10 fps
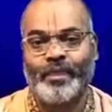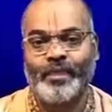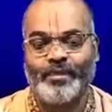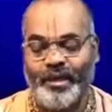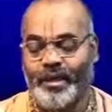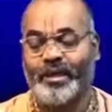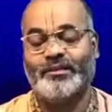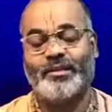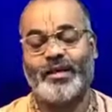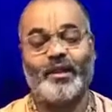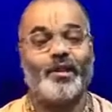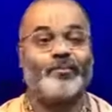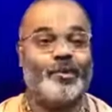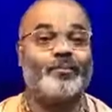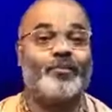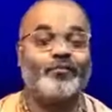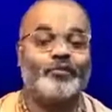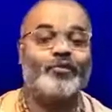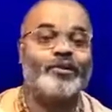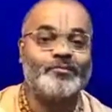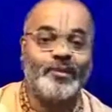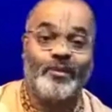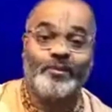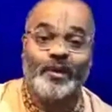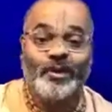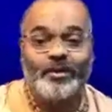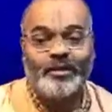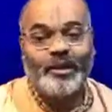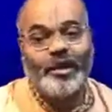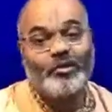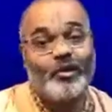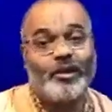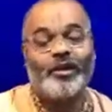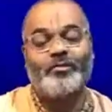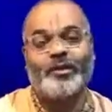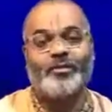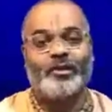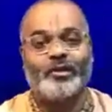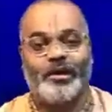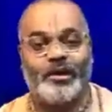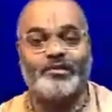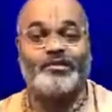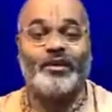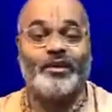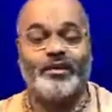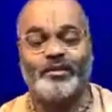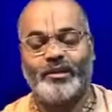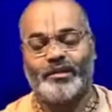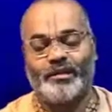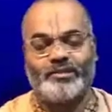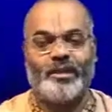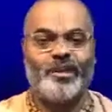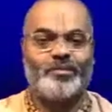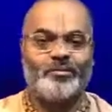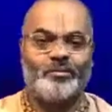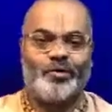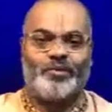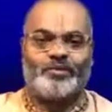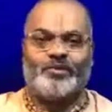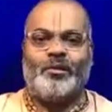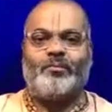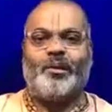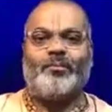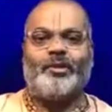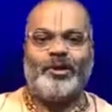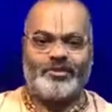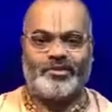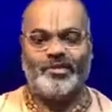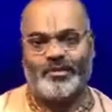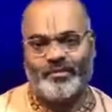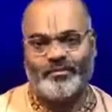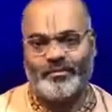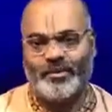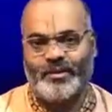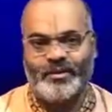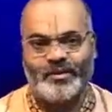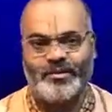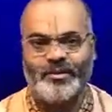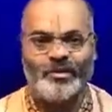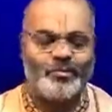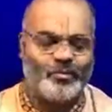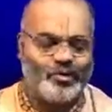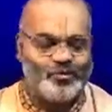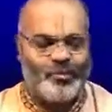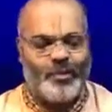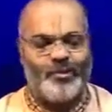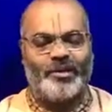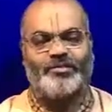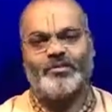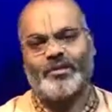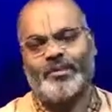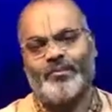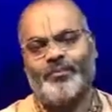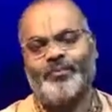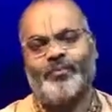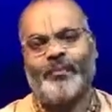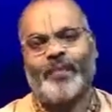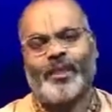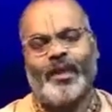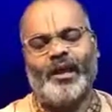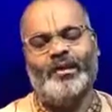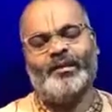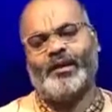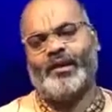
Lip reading: They consider people, foolish people, ignorant people, they consider that these are the books published. These are the books published, and